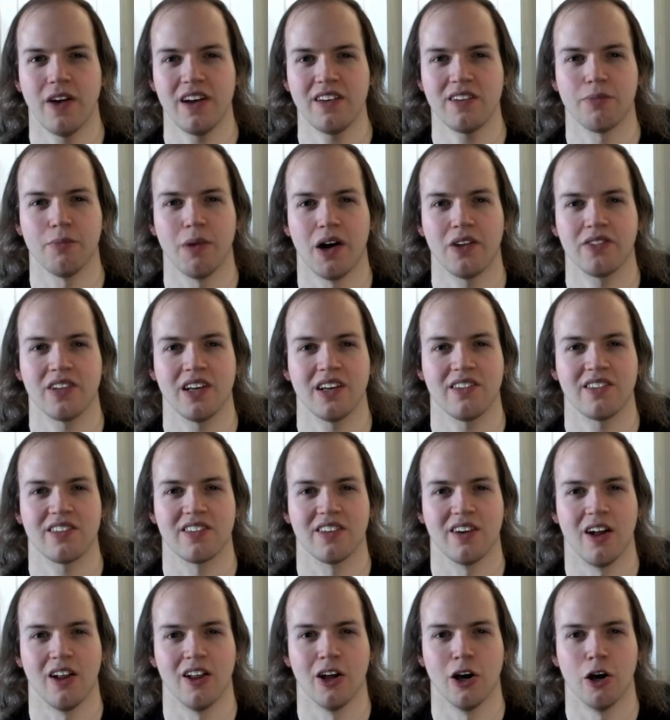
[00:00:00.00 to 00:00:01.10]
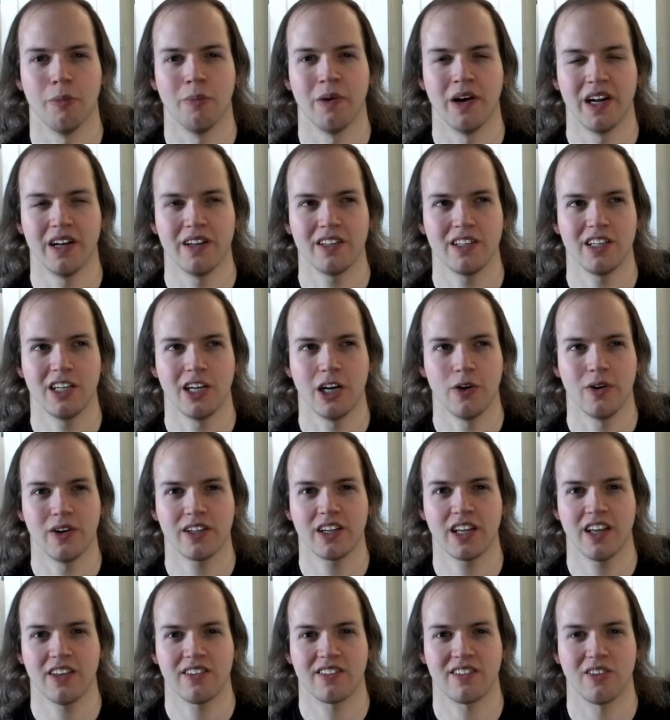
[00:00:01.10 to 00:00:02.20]
melting solo, but
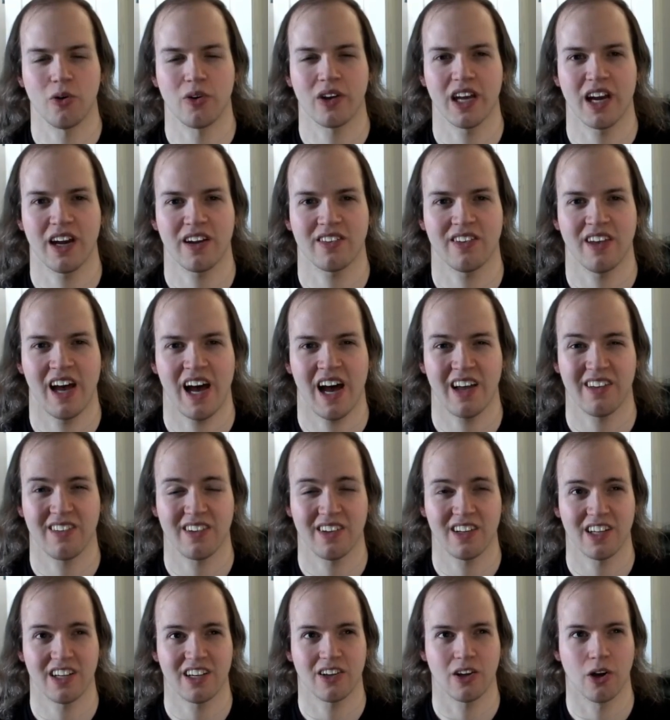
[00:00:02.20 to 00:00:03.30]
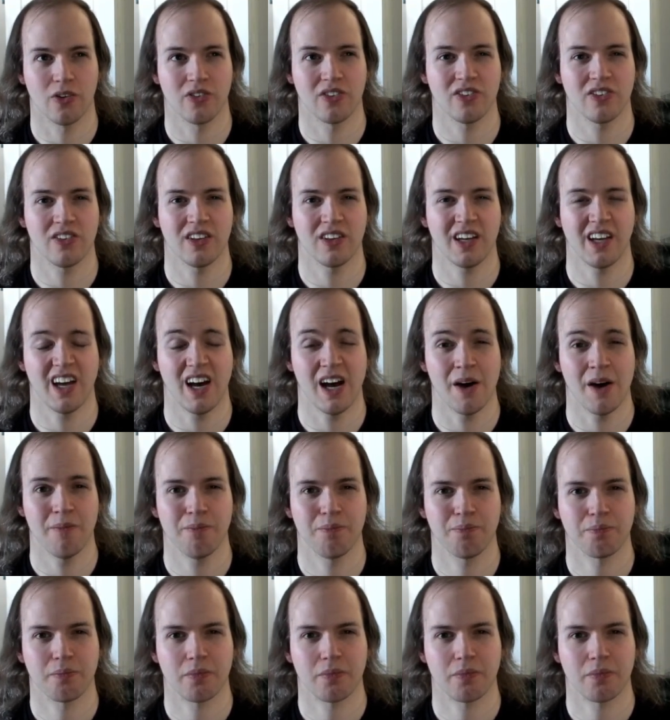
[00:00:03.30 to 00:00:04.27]
it still kicks ass, and it goes into the